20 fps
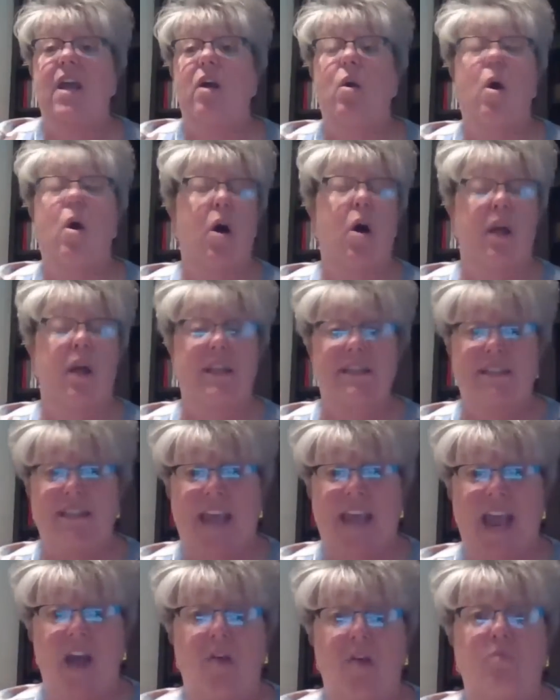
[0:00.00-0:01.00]
on
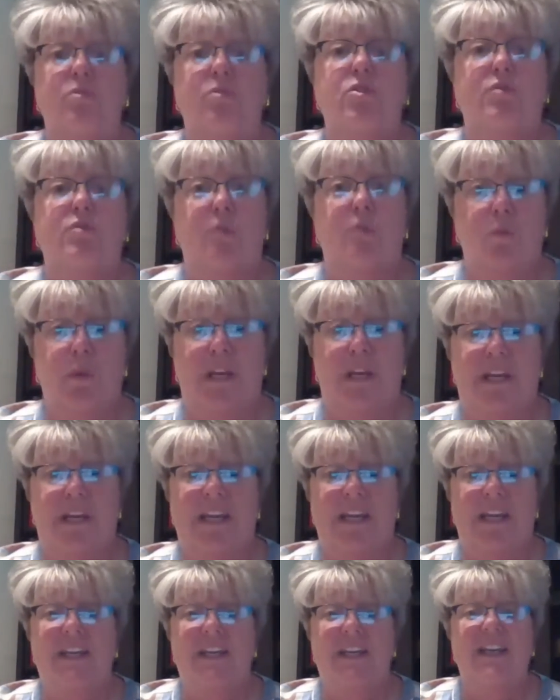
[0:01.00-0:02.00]
sounds for
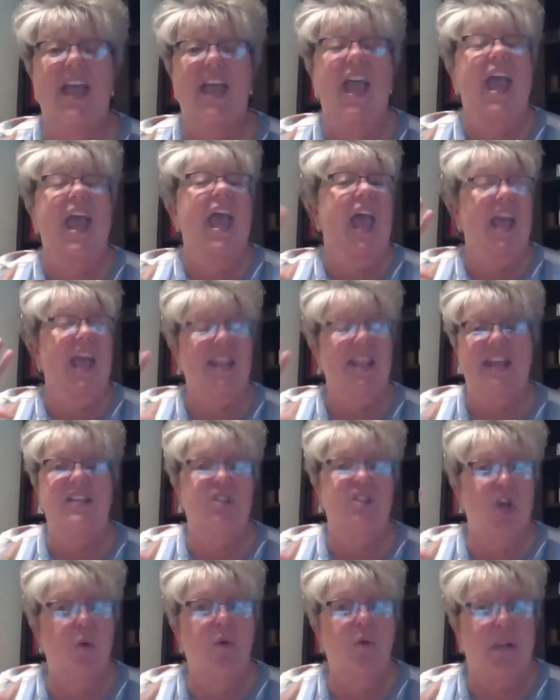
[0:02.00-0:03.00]
reading and they
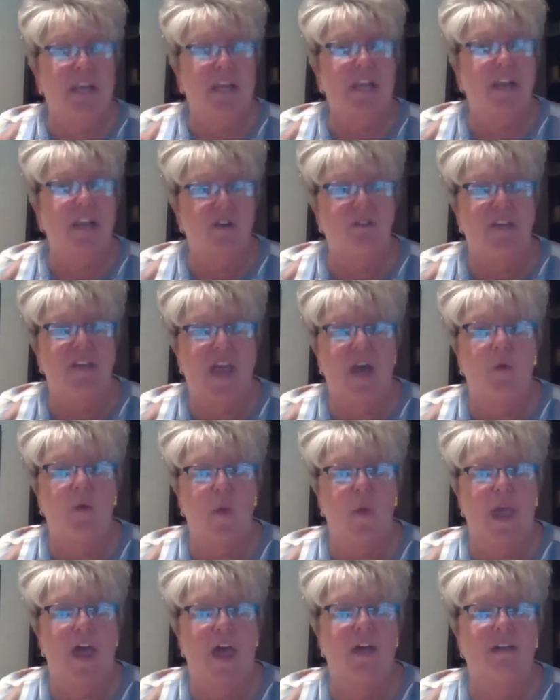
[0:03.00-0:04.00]
don't hear that
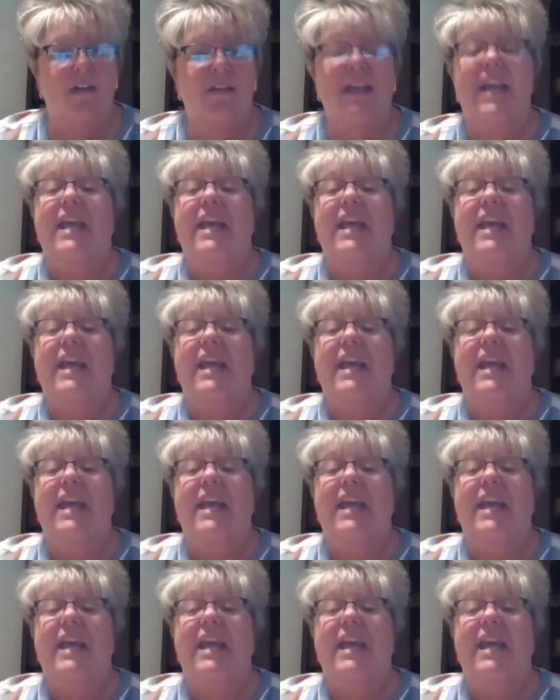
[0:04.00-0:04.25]
well.